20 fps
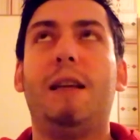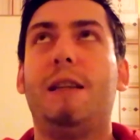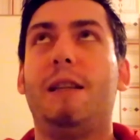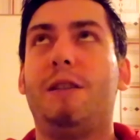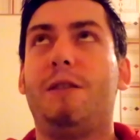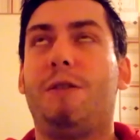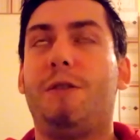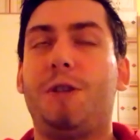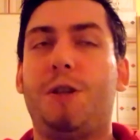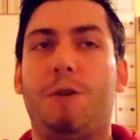
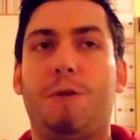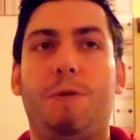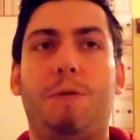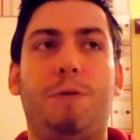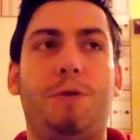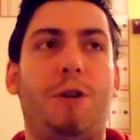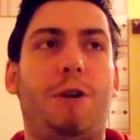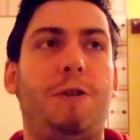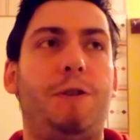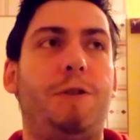This also
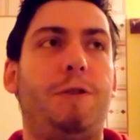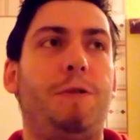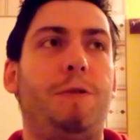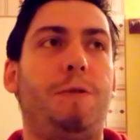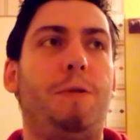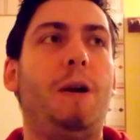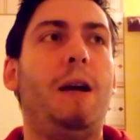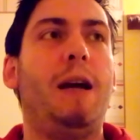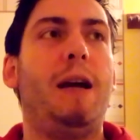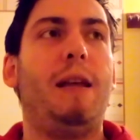goes on
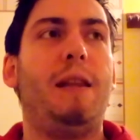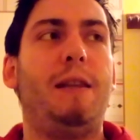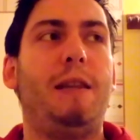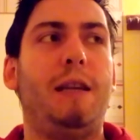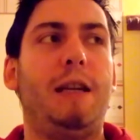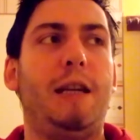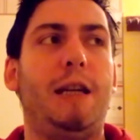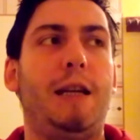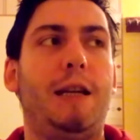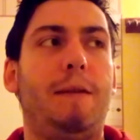to
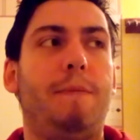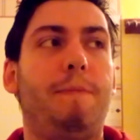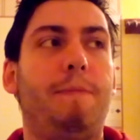the